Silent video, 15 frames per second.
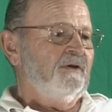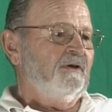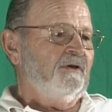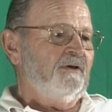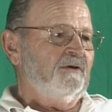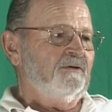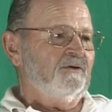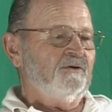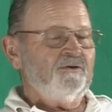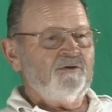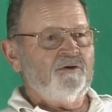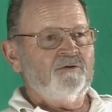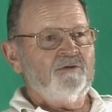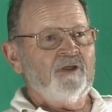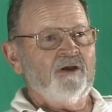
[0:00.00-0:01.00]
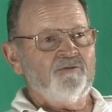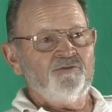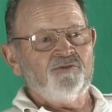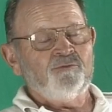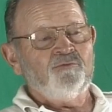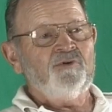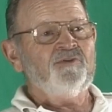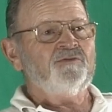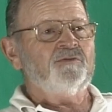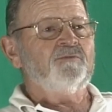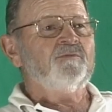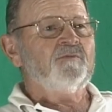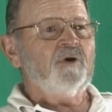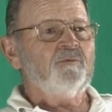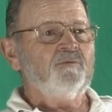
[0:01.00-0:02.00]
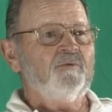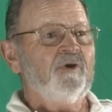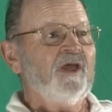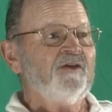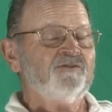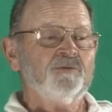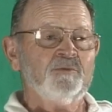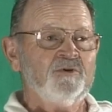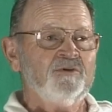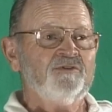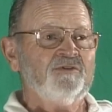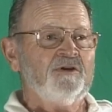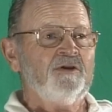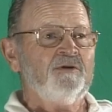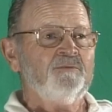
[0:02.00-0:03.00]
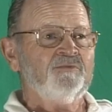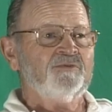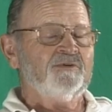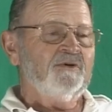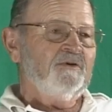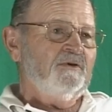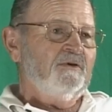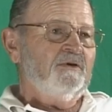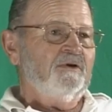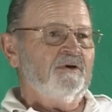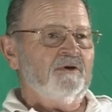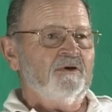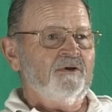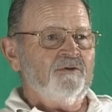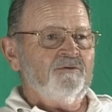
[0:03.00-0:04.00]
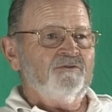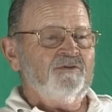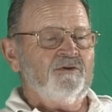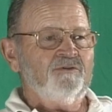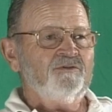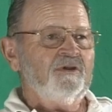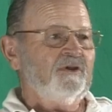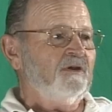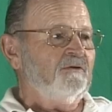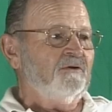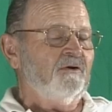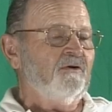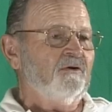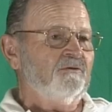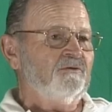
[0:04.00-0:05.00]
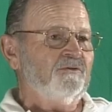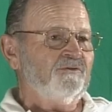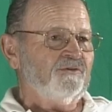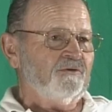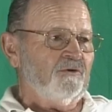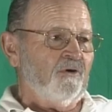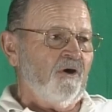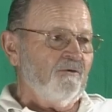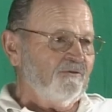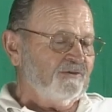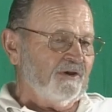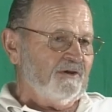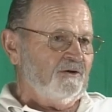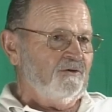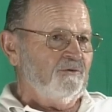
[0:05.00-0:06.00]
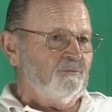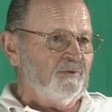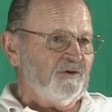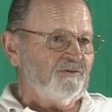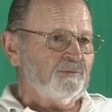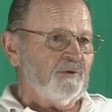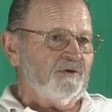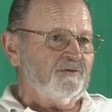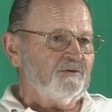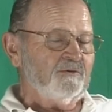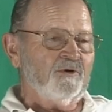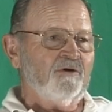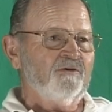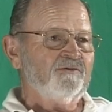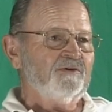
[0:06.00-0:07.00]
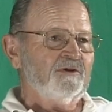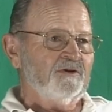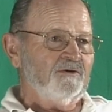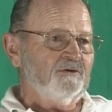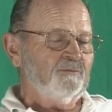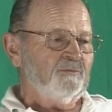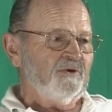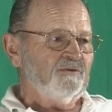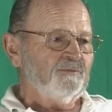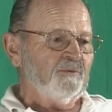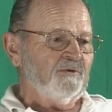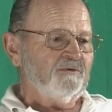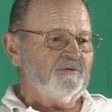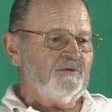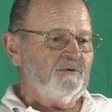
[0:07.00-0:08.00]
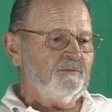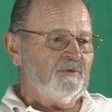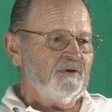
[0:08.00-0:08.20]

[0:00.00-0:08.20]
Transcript: And, uh, you know, and that was the reason. We had some good teams, uh, other teams. They had, all, Leuzinger always had a good baseball team, always had a good baseball team.